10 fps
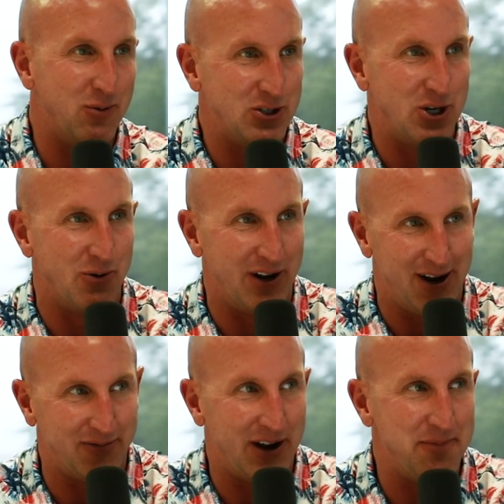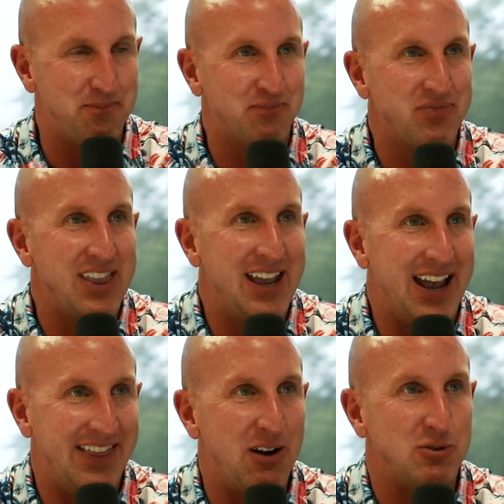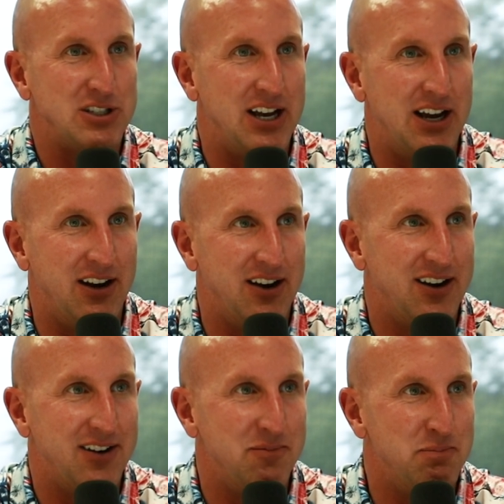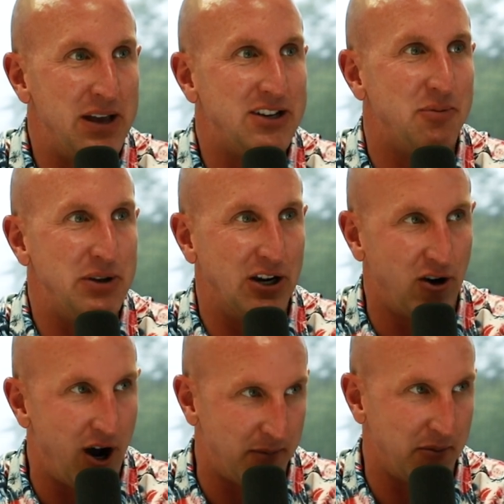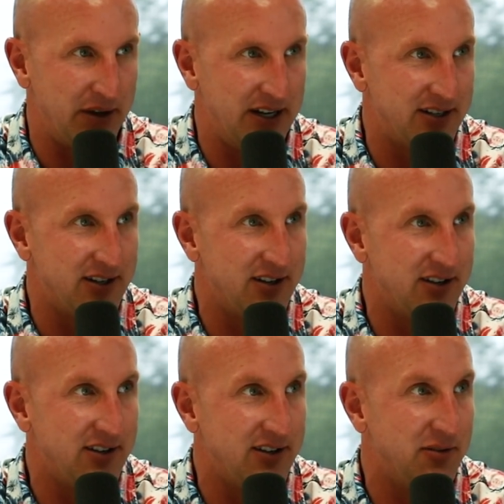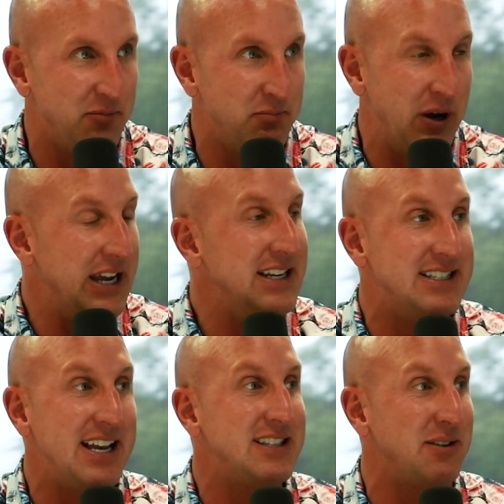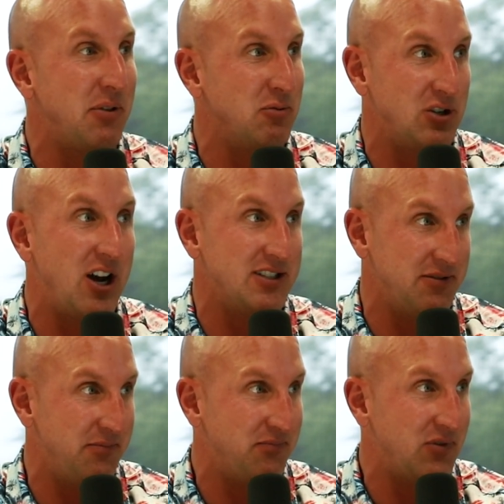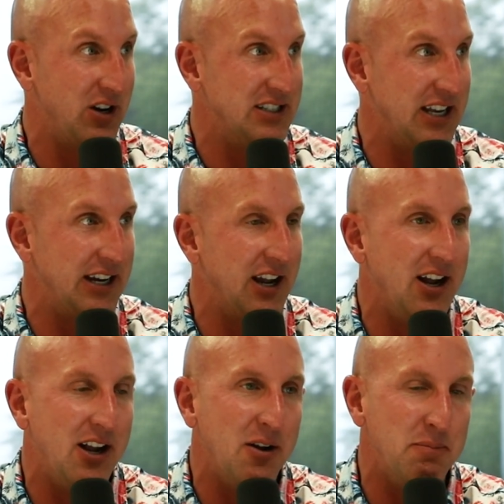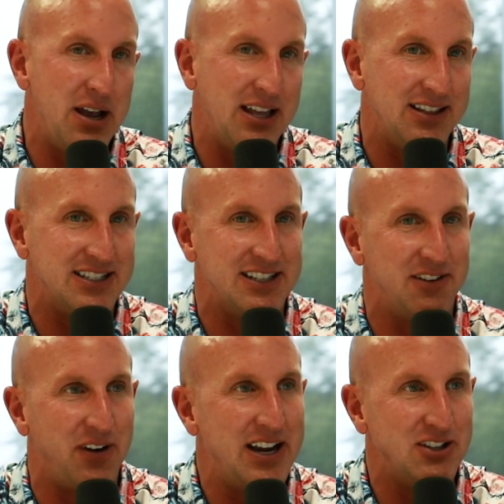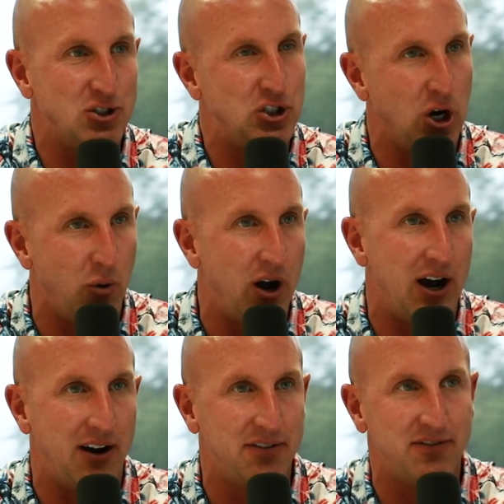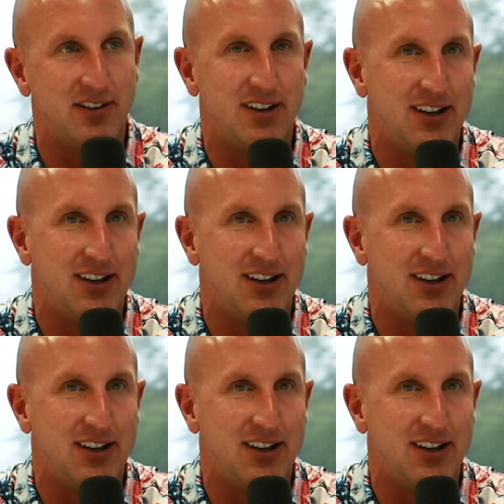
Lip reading: quit showing off, right? And that was meant to be a compliment, but he said something that was awesome. He's like, man, listen, if I didn't show off,